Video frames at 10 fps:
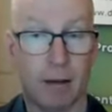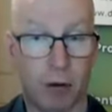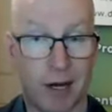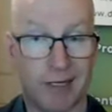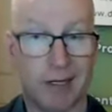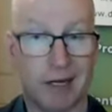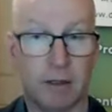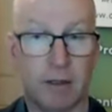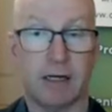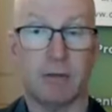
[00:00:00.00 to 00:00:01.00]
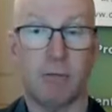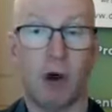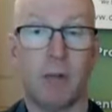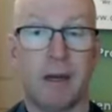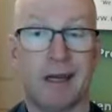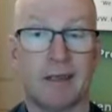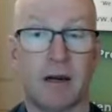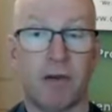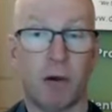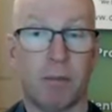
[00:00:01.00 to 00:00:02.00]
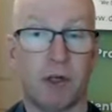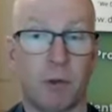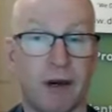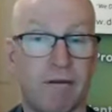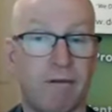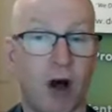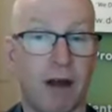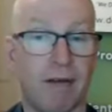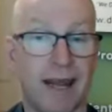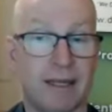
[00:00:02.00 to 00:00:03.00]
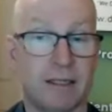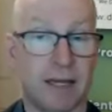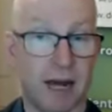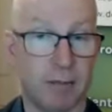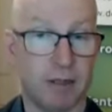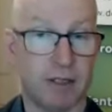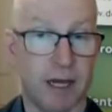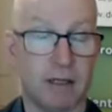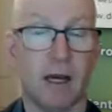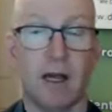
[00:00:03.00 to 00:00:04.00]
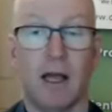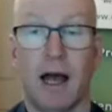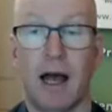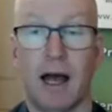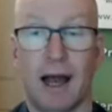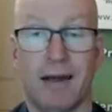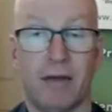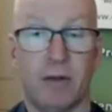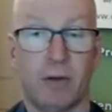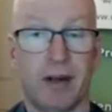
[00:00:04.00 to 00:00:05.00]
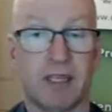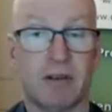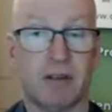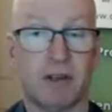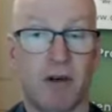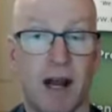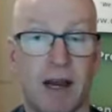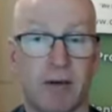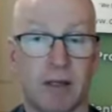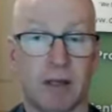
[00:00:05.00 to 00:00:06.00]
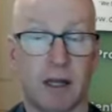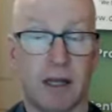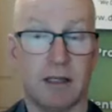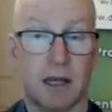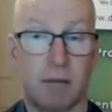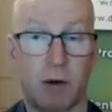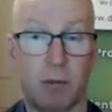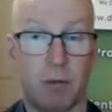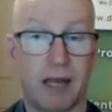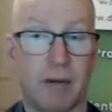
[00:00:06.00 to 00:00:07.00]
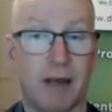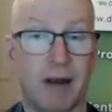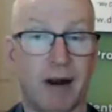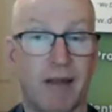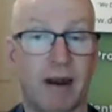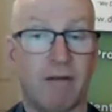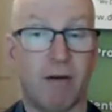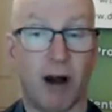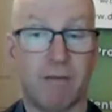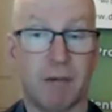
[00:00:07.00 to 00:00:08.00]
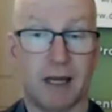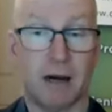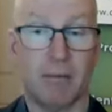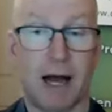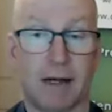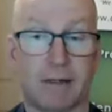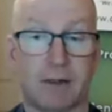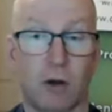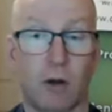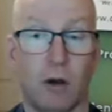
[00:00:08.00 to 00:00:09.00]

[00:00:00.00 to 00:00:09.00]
predicting that Melbourne is going to drop between 5 and 10%. And the rest of Australia is probably going to be around that 5% mark. So